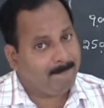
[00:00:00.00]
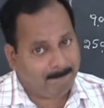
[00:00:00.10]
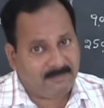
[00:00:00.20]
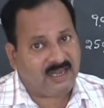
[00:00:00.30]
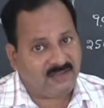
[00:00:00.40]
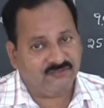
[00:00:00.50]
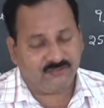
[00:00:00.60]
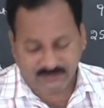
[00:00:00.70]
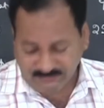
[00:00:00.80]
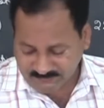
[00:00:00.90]
balance
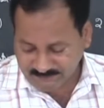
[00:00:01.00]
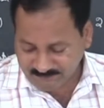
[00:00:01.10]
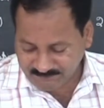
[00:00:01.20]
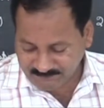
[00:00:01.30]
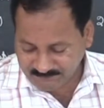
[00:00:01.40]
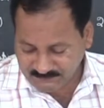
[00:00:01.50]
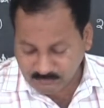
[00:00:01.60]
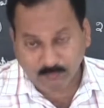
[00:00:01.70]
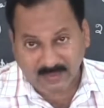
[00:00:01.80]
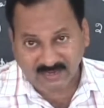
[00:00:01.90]
sheet,
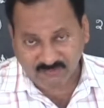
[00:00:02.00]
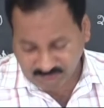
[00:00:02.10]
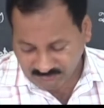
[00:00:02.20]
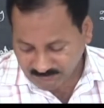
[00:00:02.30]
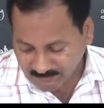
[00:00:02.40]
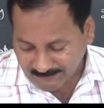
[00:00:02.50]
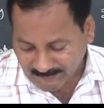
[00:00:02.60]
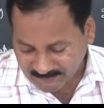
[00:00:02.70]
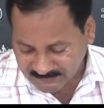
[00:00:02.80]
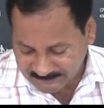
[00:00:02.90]
new balance sheet,
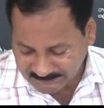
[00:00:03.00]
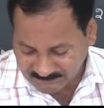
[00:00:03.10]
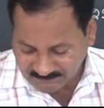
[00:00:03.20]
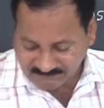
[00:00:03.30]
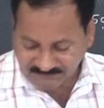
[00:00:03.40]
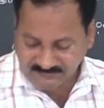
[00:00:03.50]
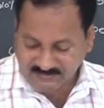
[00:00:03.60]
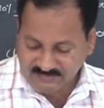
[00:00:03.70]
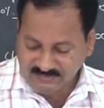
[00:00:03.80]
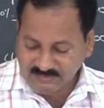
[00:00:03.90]
remember.
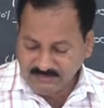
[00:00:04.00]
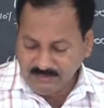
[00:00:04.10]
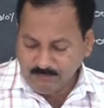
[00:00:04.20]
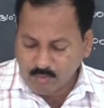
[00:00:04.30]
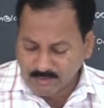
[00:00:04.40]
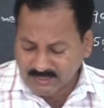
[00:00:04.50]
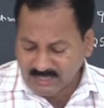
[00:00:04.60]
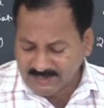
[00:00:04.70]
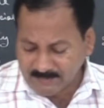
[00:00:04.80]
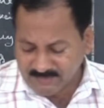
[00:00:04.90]
Motor
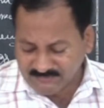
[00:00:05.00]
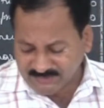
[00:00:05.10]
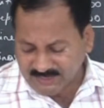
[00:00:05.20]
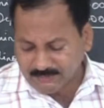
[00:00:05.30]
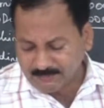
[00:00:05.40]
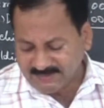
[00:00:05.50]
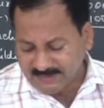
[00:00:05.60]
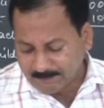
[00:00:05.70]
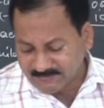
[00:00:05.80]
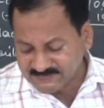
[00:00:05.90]
car and machinery have to be
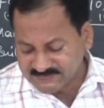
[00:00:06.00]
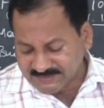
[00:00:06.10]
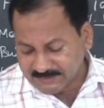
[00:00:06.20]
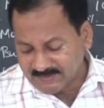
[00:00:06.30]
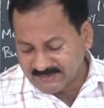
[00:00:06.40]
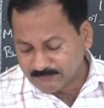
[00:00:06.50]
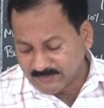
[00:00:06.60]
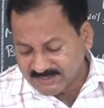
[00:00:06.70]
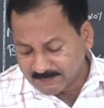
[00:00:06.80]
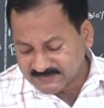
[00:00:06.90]
depreciated by
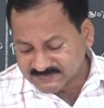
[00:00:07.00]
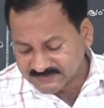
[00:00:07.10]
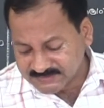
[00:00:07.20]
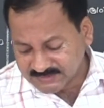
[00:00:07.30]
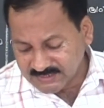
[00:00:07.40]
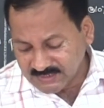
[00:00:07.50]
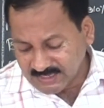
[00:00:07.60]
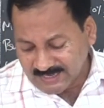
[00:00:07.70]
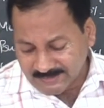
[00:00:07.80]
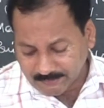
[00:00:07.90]
20%
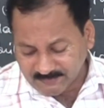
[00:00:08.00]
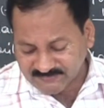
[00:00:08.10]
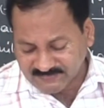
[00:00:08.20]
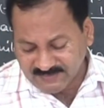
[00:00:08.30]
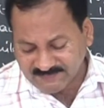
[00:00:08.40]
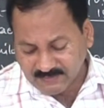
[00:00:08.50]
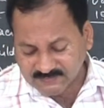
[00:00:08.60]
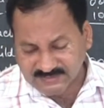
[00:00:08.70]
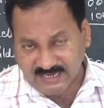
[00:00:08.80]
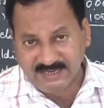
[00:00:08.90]
and rupees
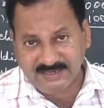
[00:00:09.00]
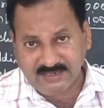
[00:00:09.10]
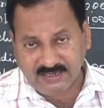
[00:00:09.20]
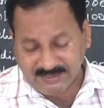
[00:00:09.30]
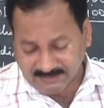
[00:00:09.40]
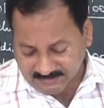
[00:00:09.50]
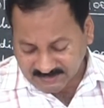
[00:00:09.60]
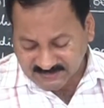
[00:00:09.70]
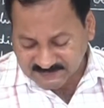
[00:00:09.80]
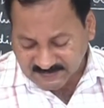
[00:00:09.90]

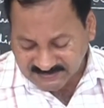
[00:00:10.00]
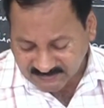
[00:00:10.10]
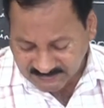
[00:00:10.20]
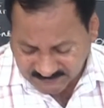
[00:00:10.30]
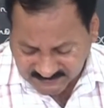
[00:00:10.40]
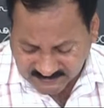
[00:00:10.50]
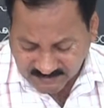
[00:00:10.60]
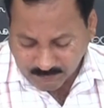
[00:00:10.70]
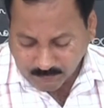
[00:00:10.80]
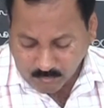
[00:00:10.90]
3,800 respectively. That means,
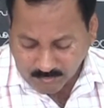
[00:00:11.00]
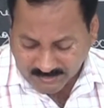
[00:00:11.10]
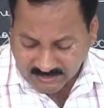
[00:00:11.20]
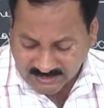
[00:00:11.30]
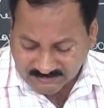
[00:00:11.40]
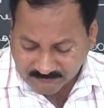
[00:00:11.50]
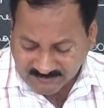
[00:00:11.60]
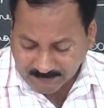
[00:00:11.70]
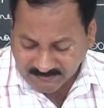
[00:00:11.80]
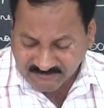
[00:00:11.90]
motor car is to be
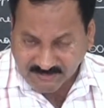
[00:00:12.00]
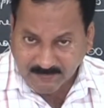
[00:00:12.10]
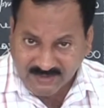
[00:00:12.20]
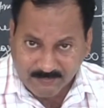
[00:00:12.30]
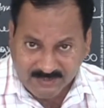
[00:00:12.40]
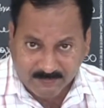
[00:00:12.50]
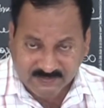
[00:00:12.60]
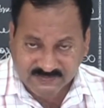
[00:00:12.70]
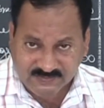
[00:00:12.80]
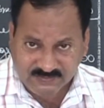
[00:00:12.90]
depreciated by
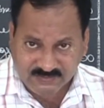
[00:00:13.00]
20%.